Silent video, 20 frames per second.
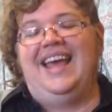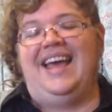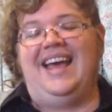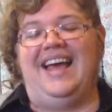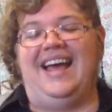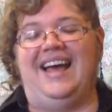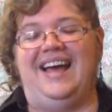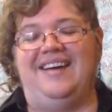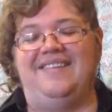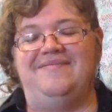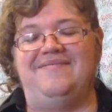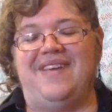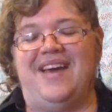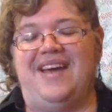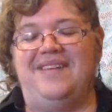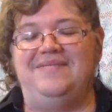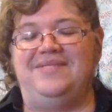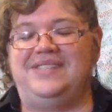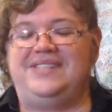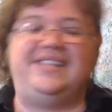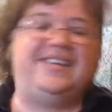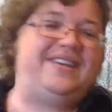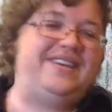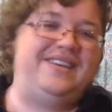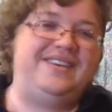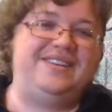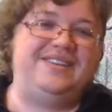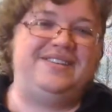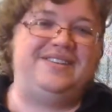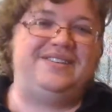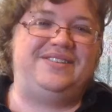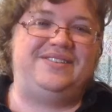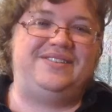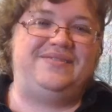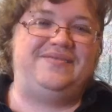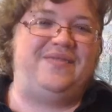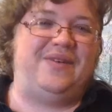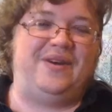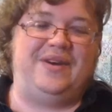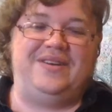I'm just looking
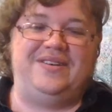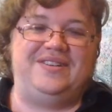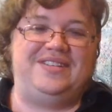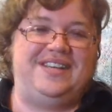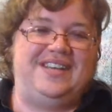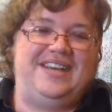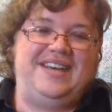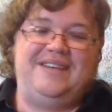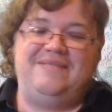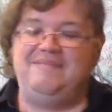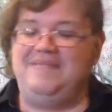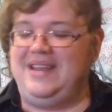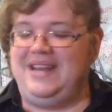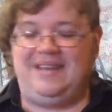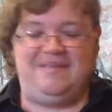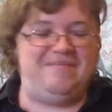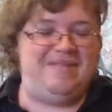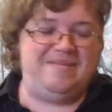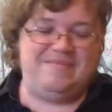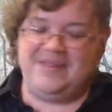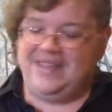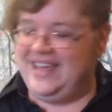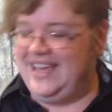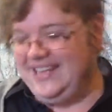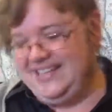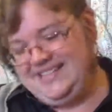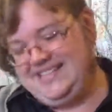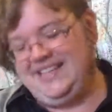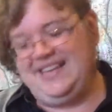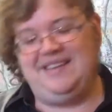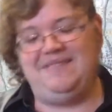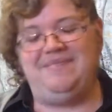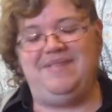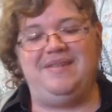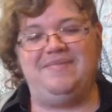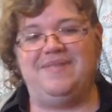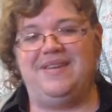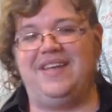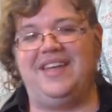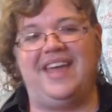forward to meeting people and seeing
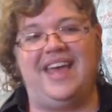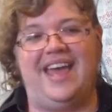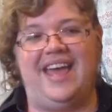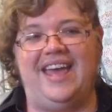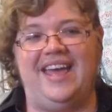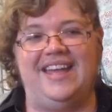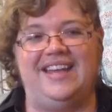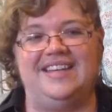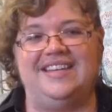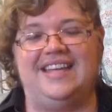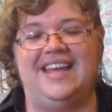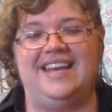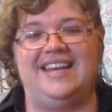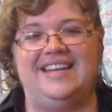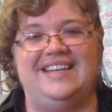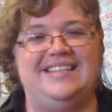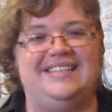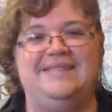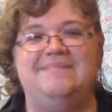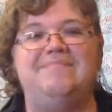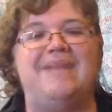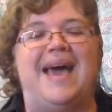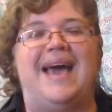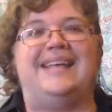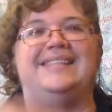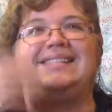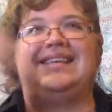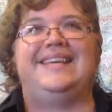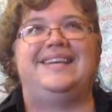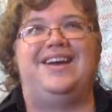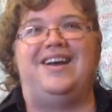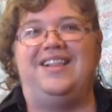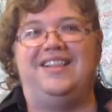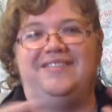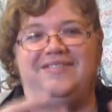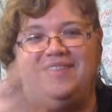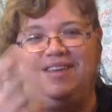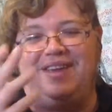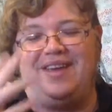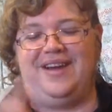people and getting to bask in all
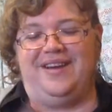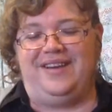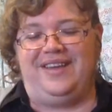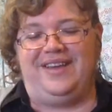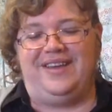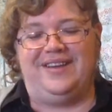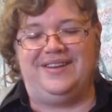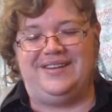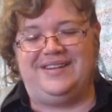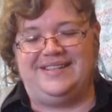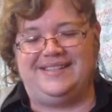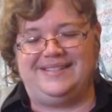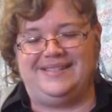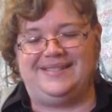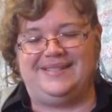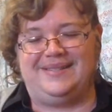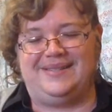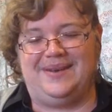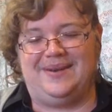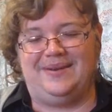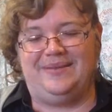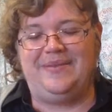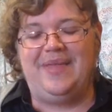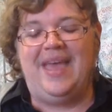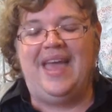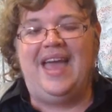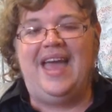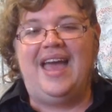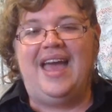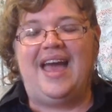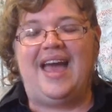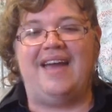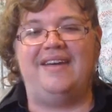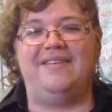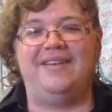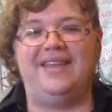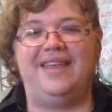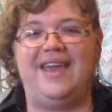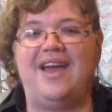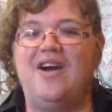of the yarny goodness. So I
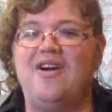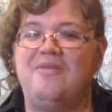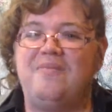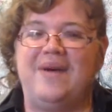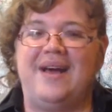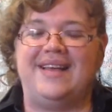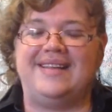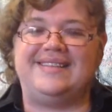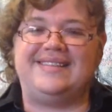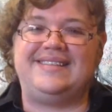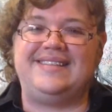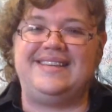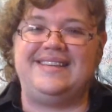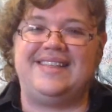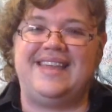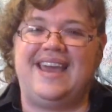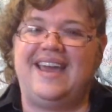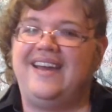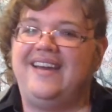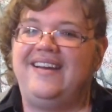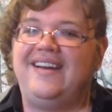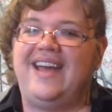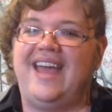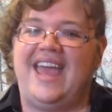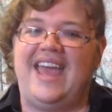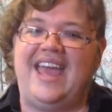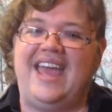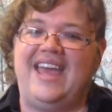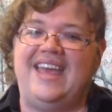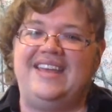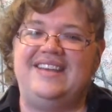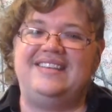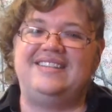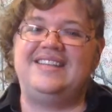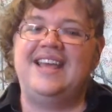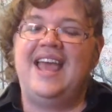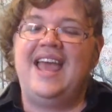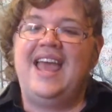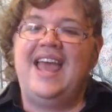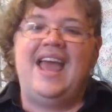really hope I'll see you there,
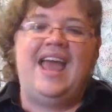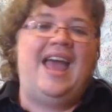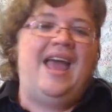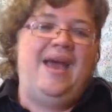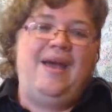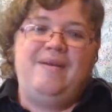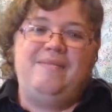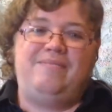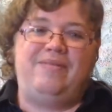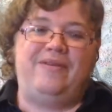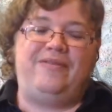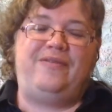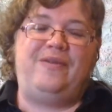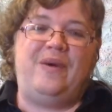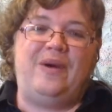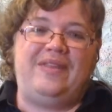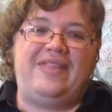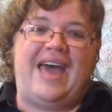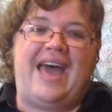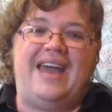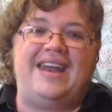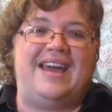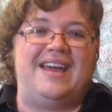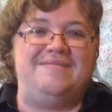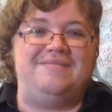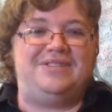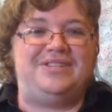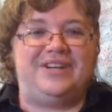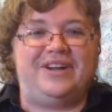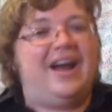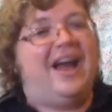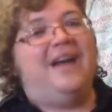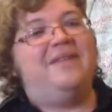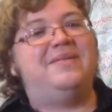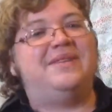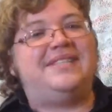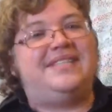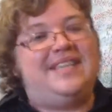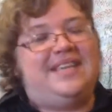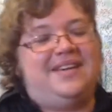and before that, I'm sure I
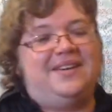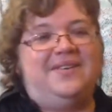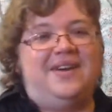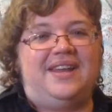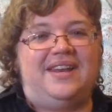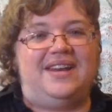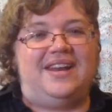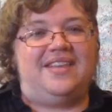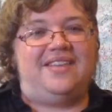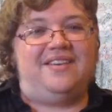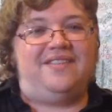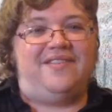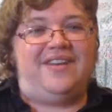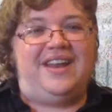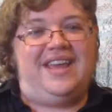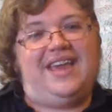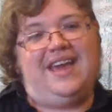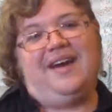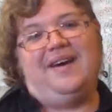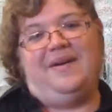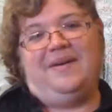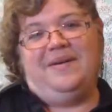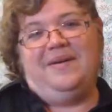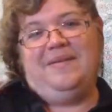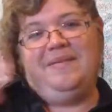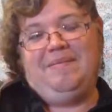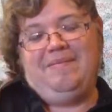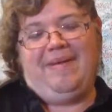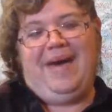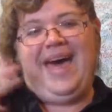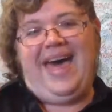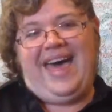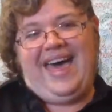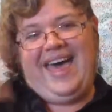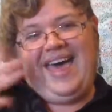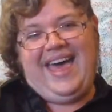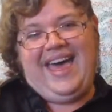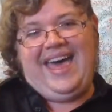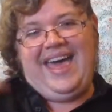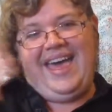will see you in another video.
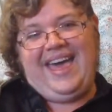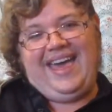Bye!